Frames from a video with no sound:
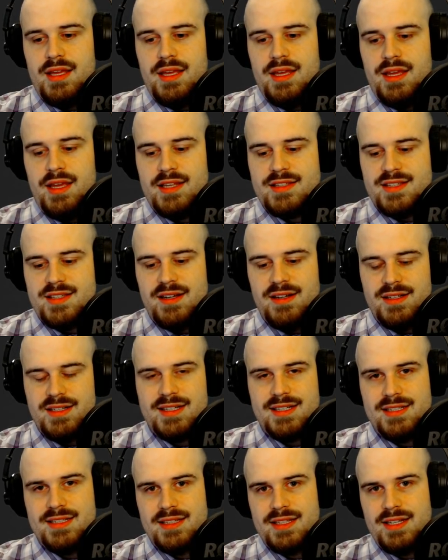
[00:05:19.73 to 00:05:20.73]
It's
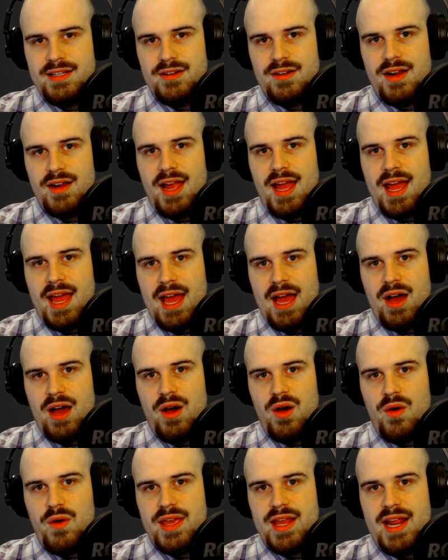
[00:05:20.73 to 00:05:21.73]
unclear
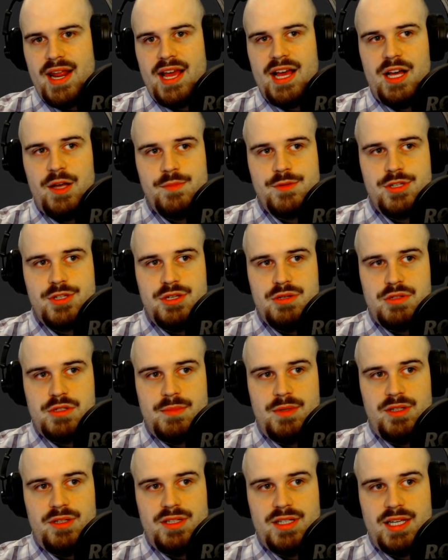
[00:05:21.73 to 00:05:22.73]
how it helps you to
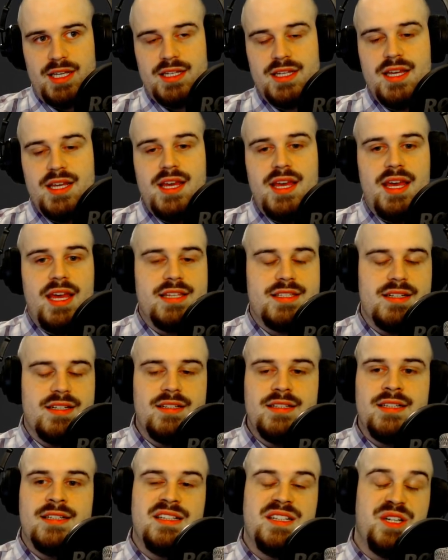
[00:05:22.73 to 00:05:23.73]
mulligan. It's
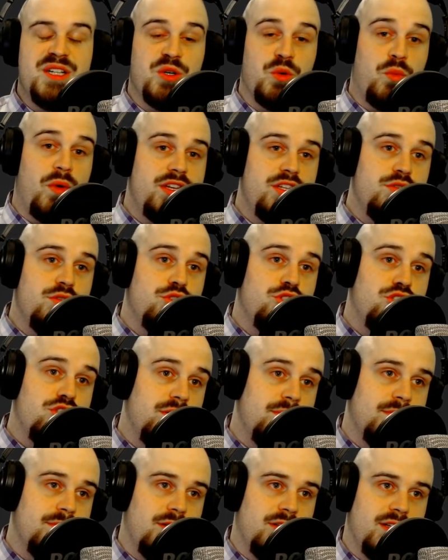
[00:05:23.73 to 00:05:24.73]
unclear when you
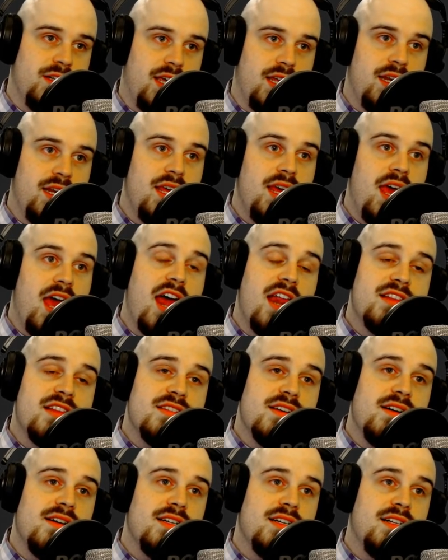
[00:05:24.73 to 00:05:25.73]
should mulligan, and it's
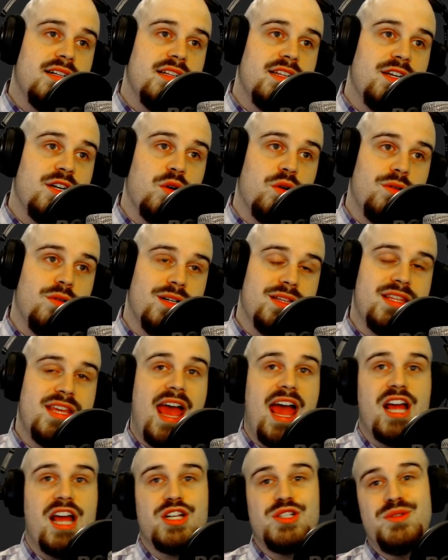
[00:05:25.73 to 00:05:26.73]
unclear what the
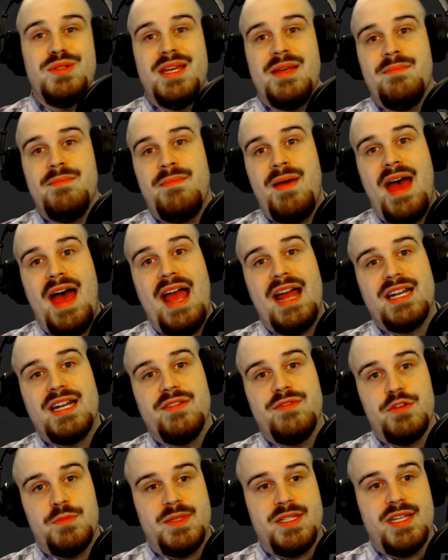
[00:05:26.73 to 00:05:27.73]
actual impact
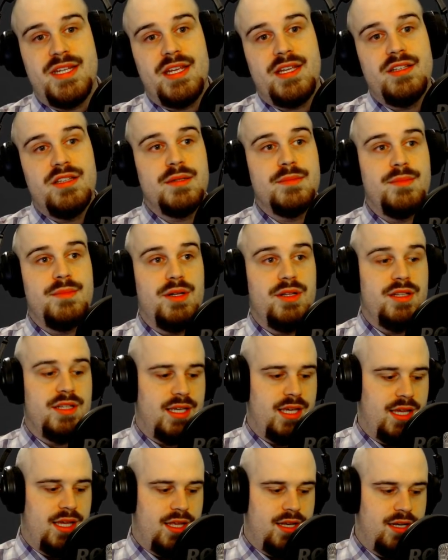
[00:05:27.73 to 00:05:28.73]
of a particular
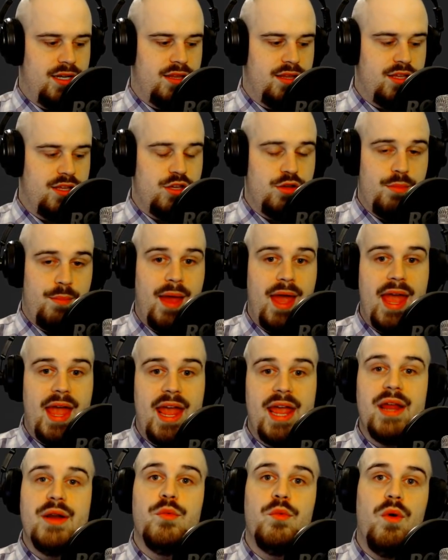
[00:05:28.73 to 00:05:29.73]
mulligan that you
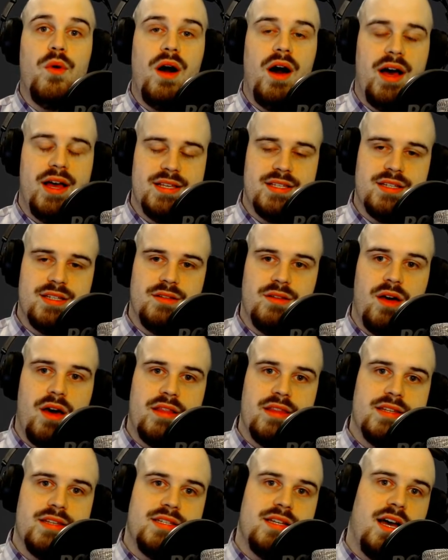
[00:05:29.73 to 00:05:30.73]
made was a lot
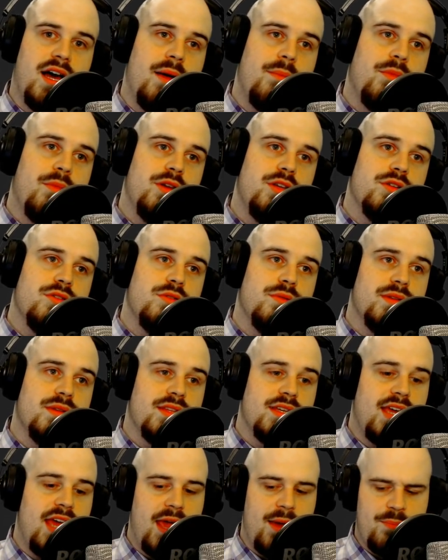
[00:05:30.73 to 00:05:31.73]
of the time when you're new at
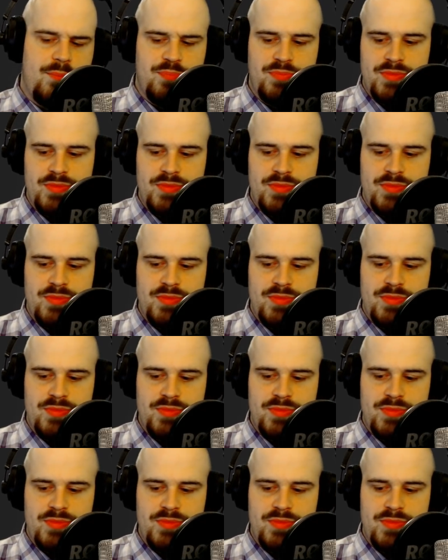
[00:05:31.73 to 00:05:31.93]
the game.